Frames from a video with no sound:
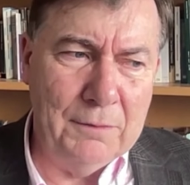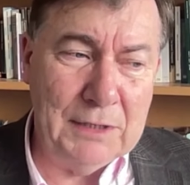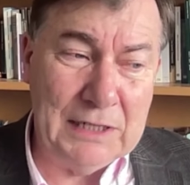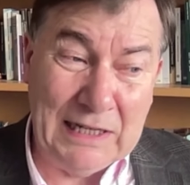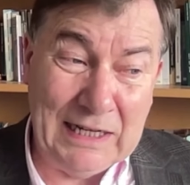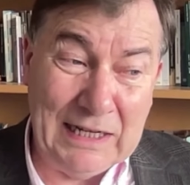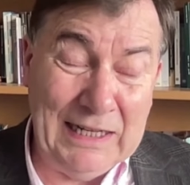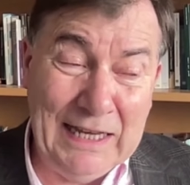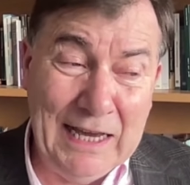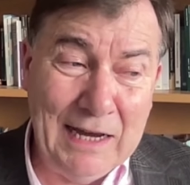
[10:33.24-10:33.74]

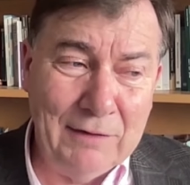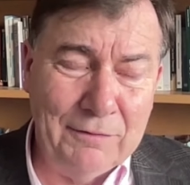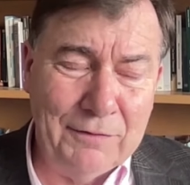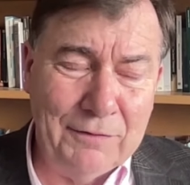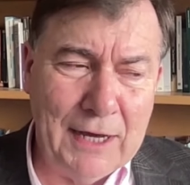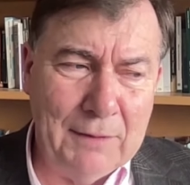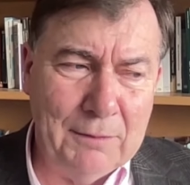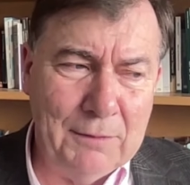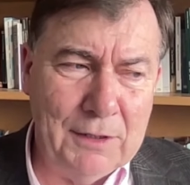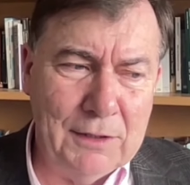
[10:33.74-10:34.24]
particularly young
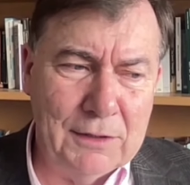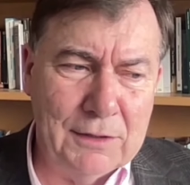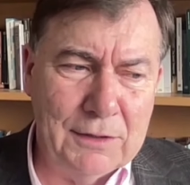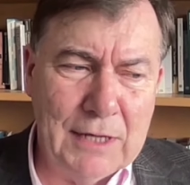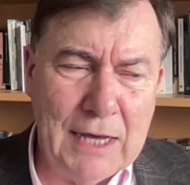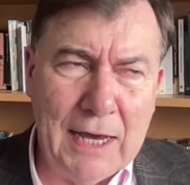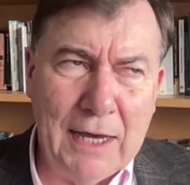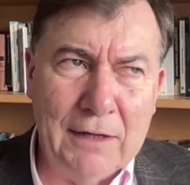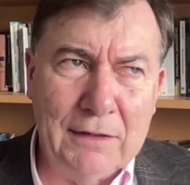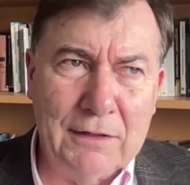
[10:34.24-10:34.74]
families,
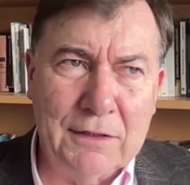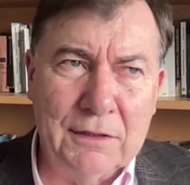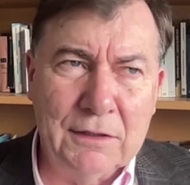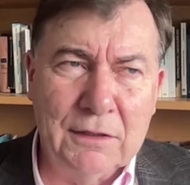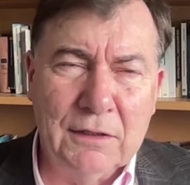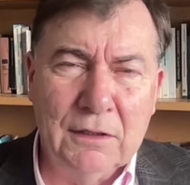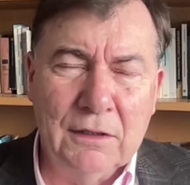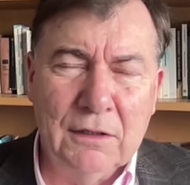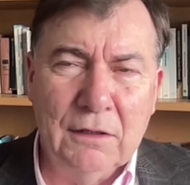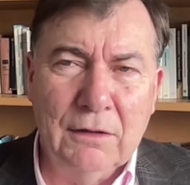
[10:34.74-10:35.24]
that
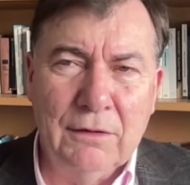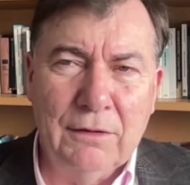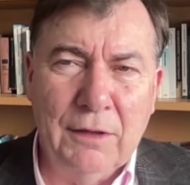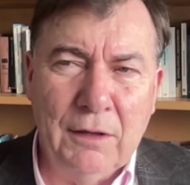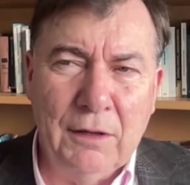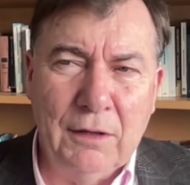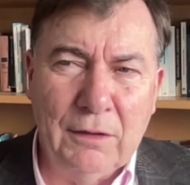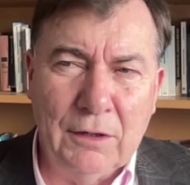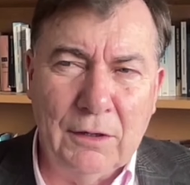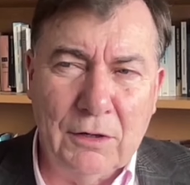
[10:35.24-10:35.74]

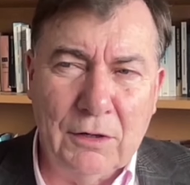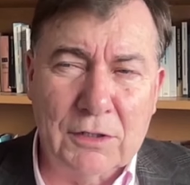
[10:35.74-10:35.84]
the